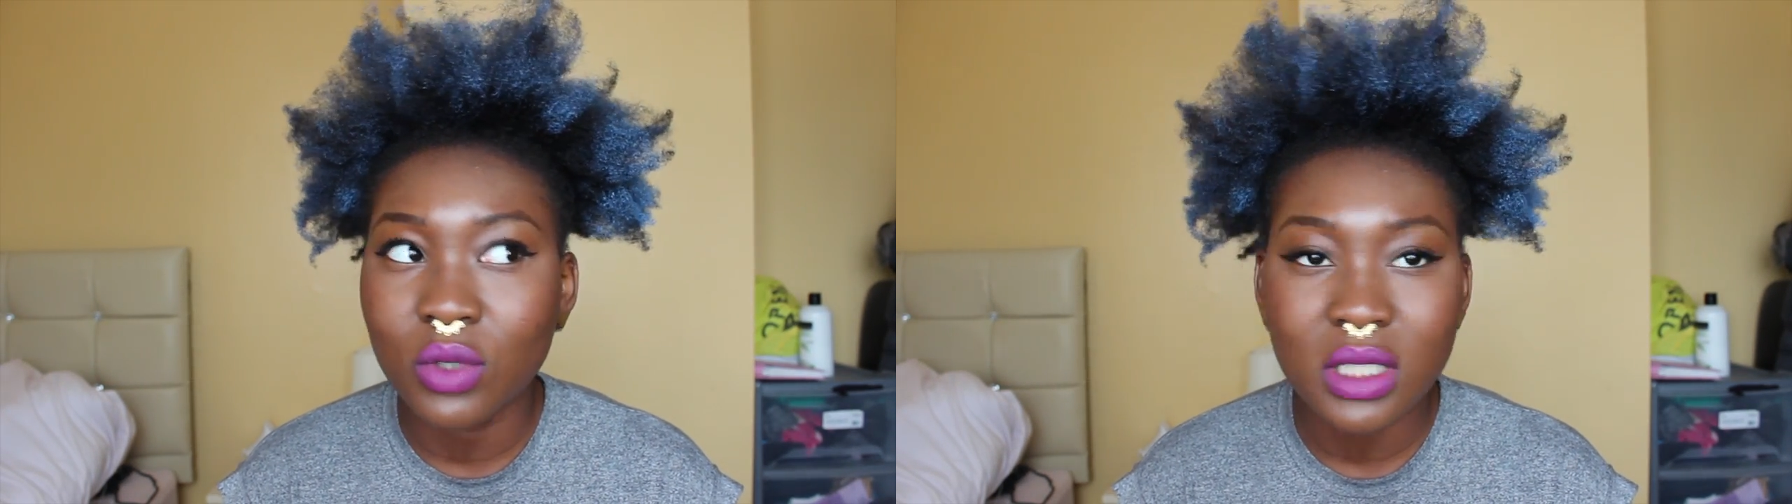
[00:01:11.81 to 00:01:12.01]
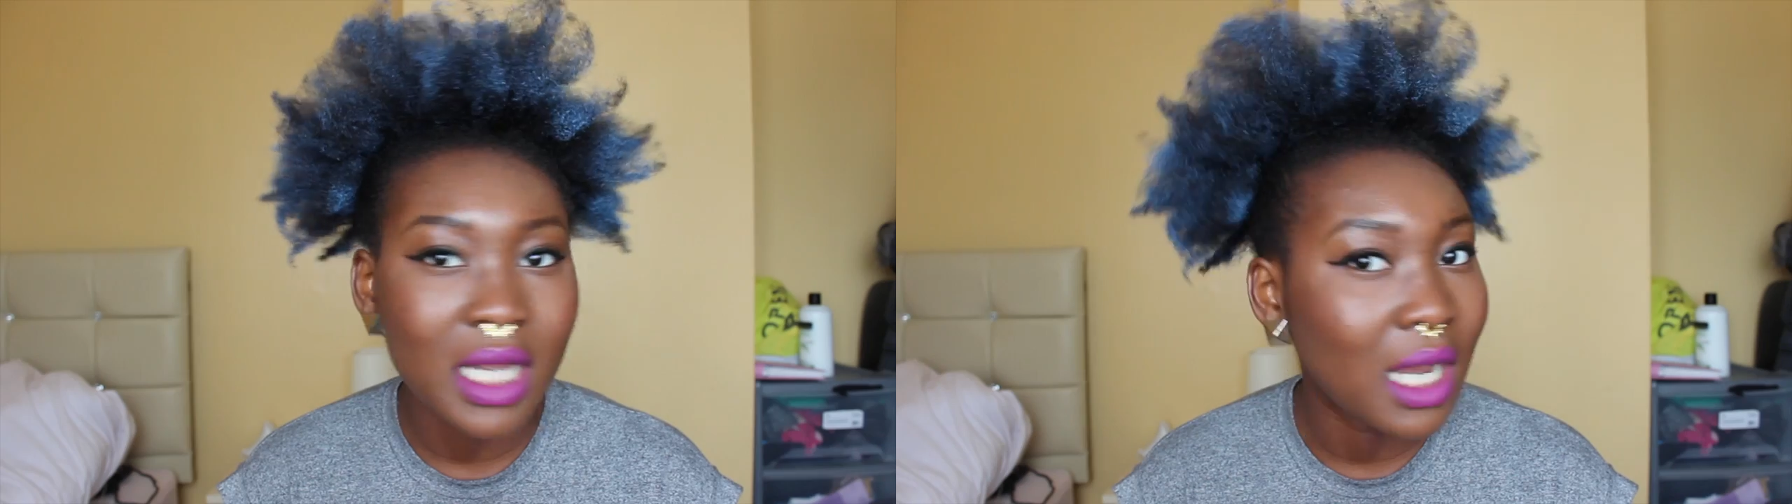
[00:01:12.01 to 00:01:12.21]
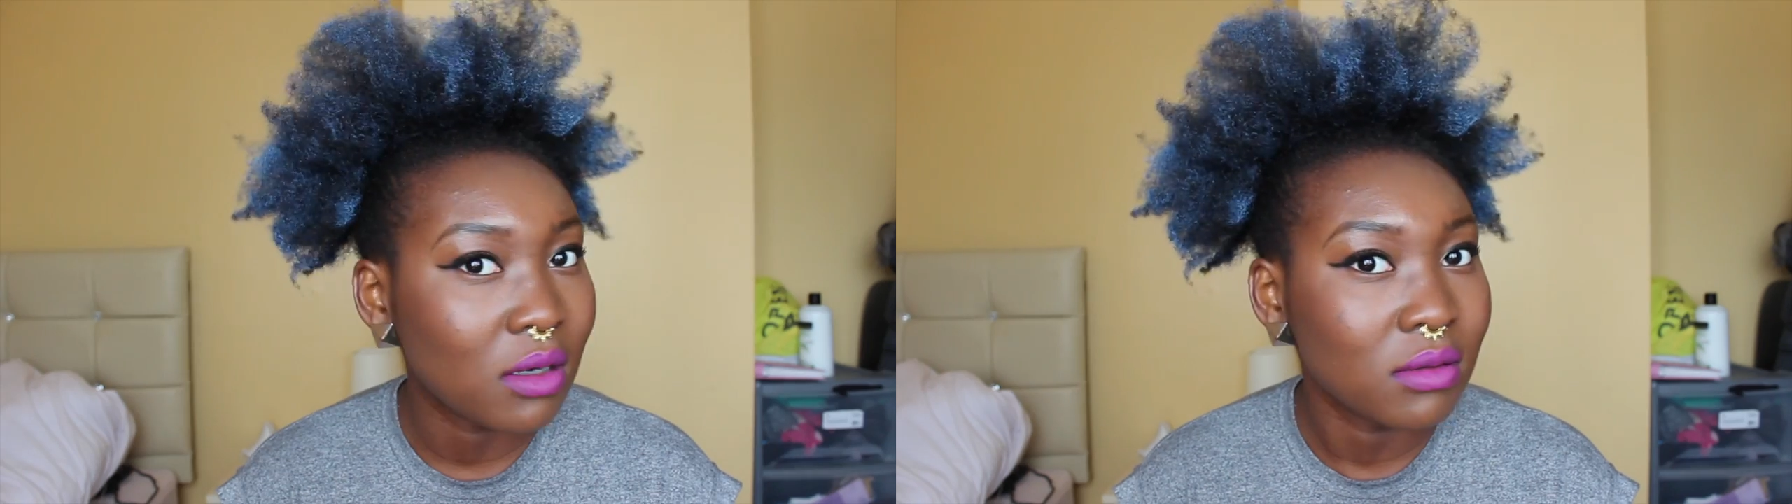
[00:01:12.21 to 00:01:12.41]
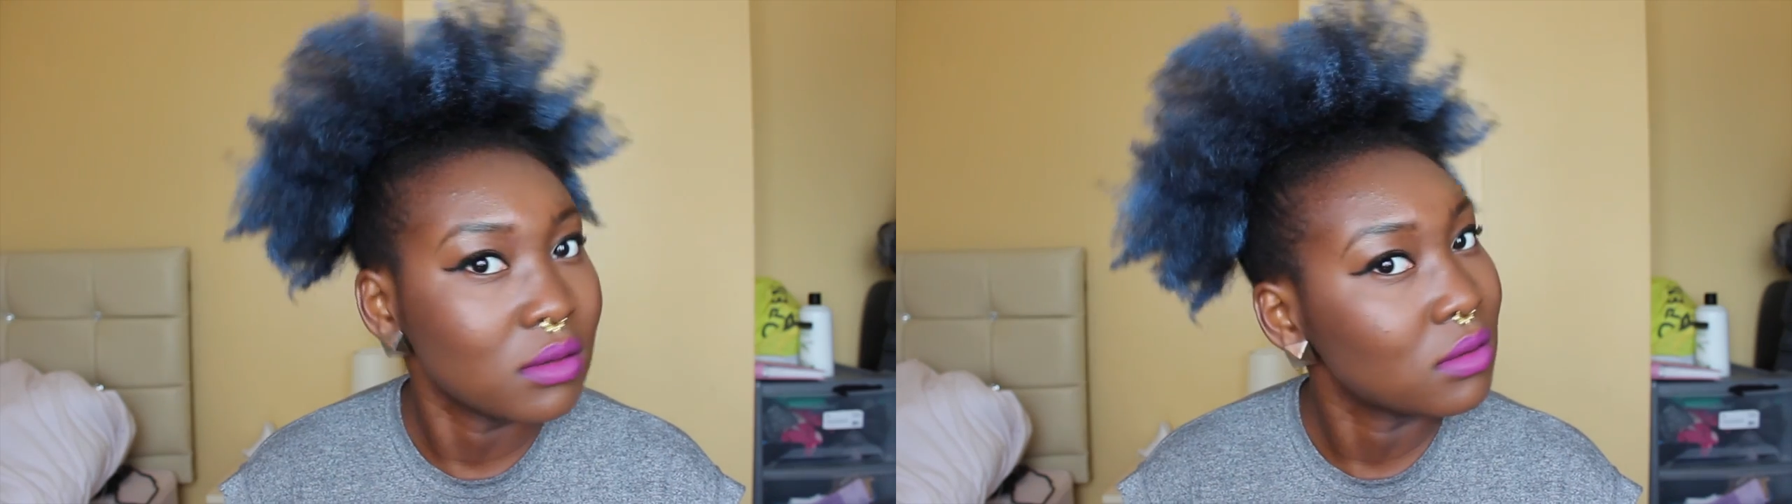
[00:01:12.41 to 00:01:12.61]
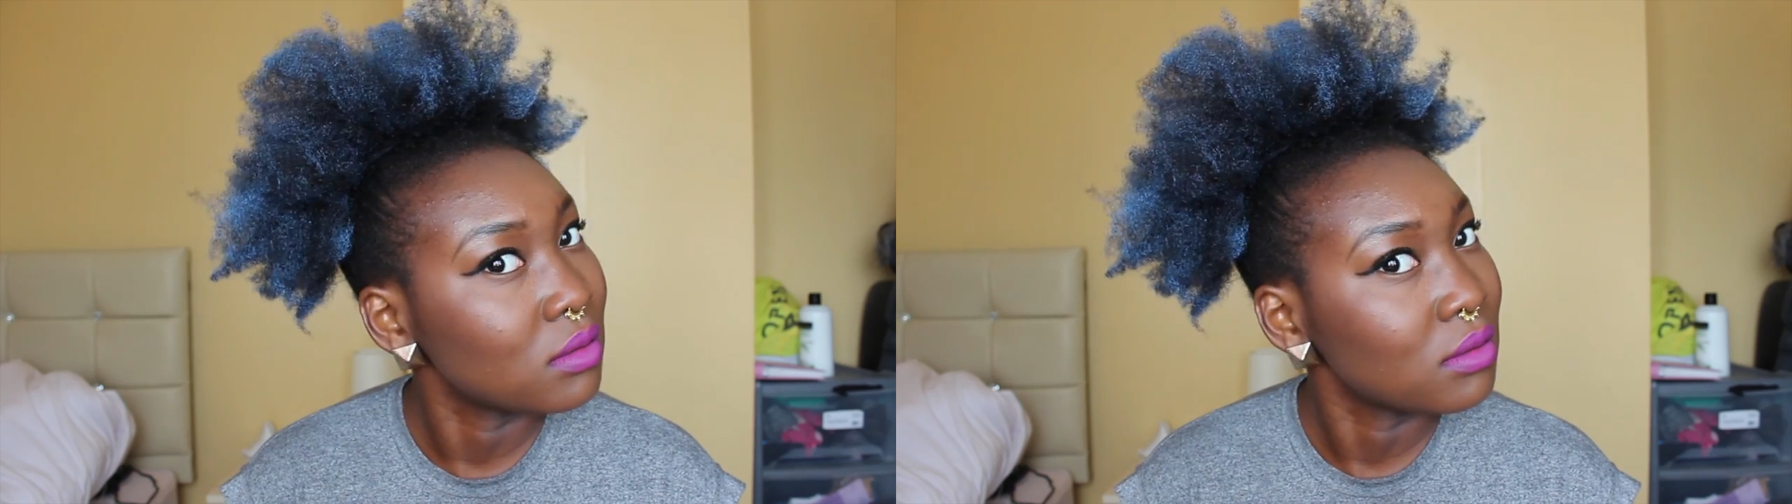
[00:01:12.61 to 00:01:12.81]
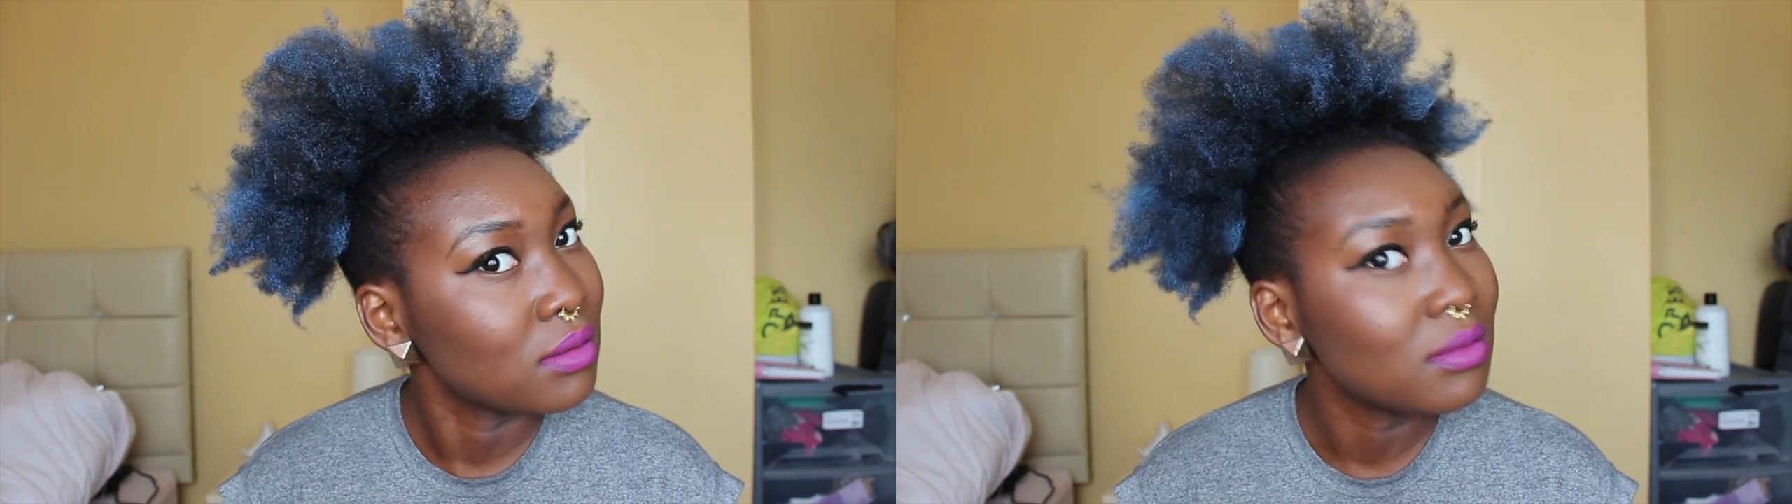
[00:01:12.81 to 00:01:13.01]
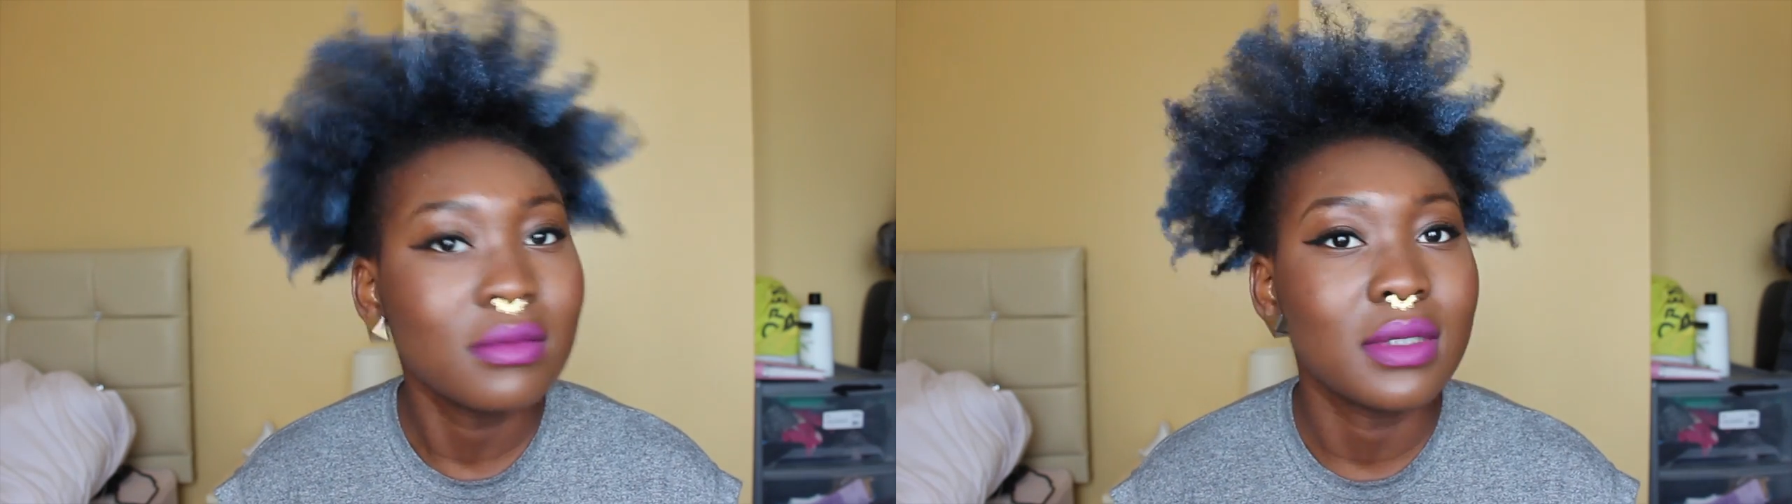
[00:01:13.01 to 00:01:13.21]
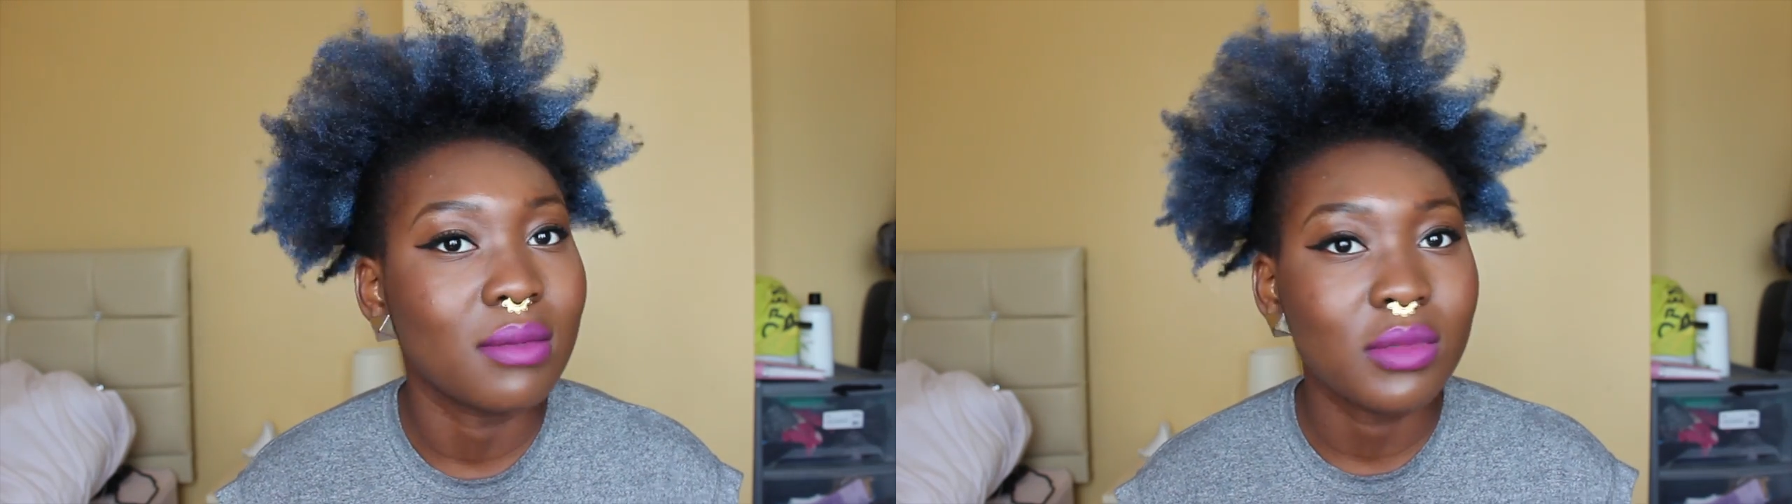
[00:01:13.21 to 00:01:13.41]
wash it out
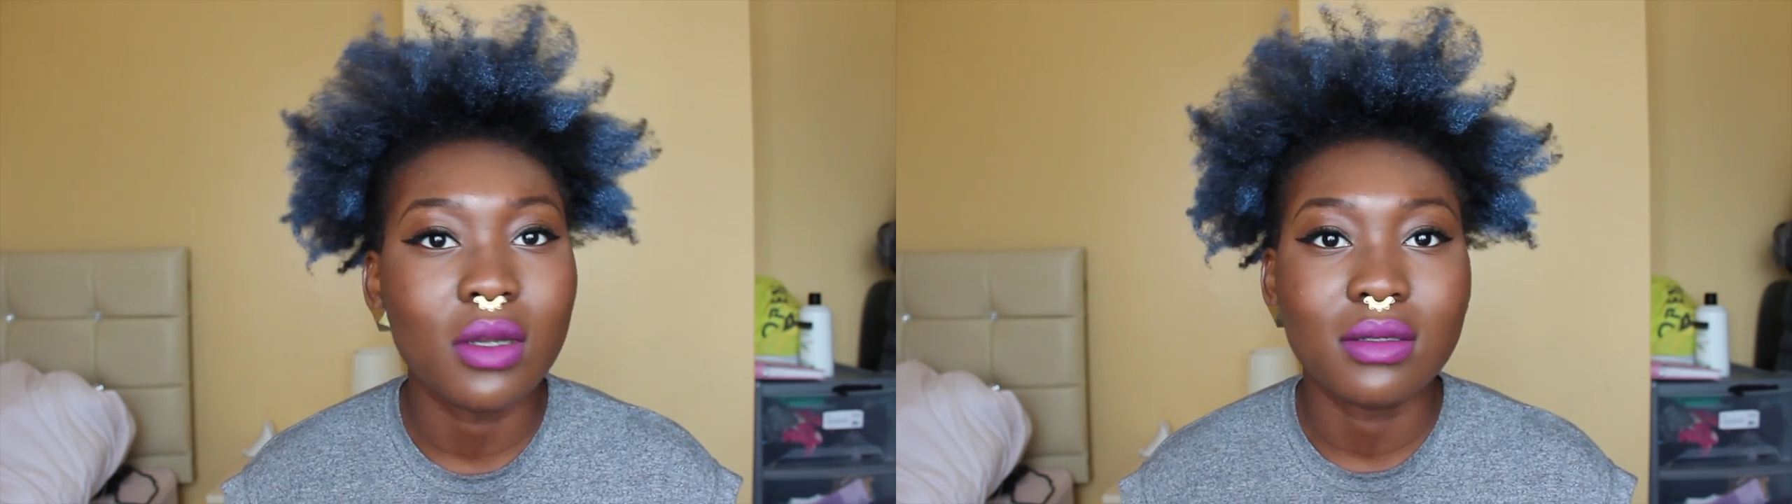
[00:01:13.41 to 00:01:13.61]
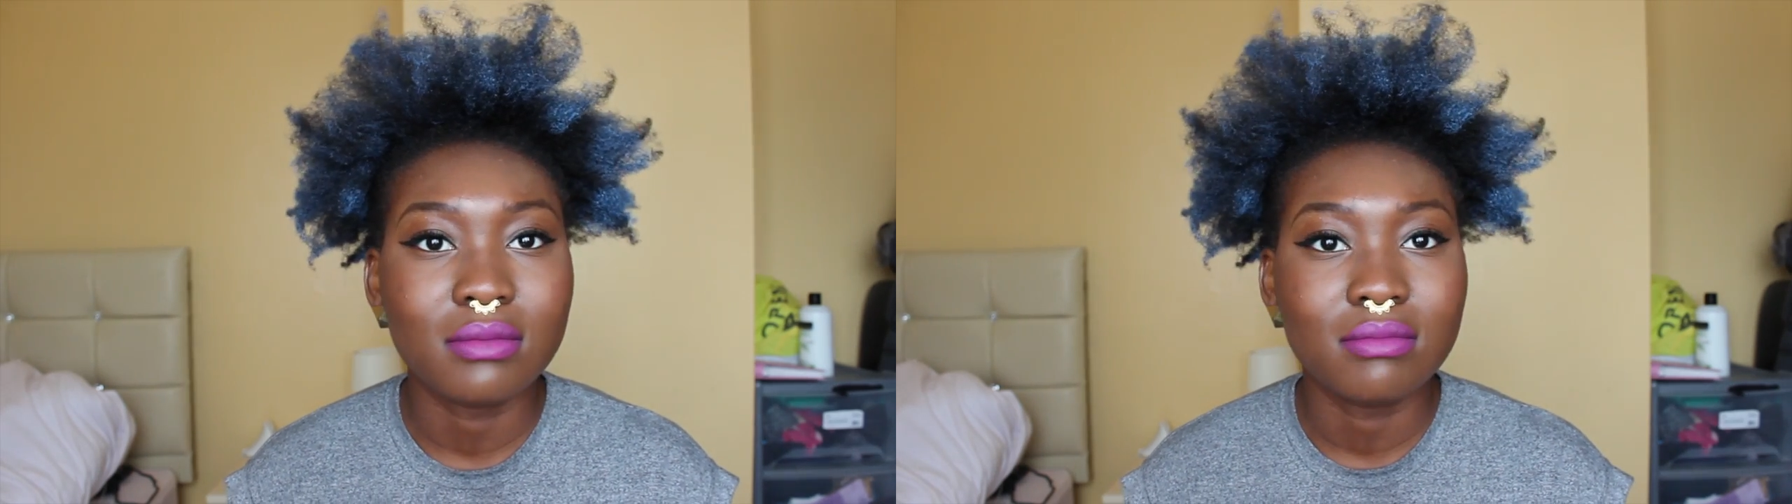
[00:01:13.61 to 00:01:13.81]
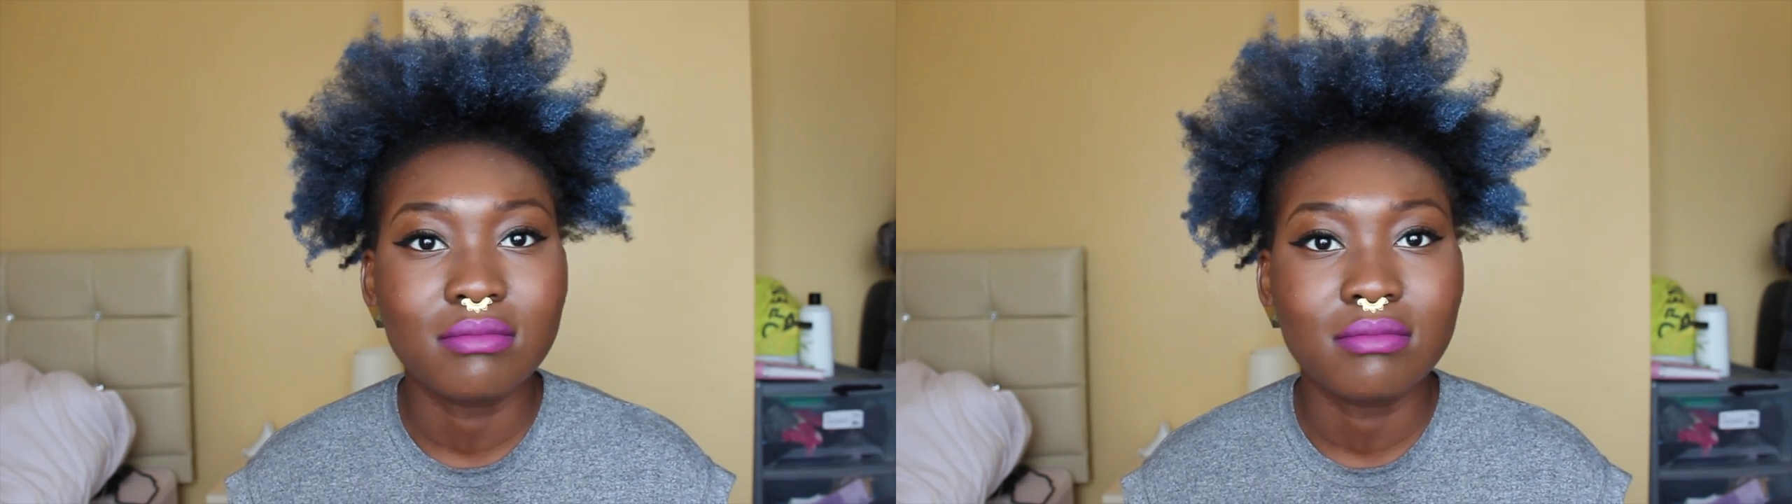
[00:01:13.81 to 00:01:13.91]
when I'm done.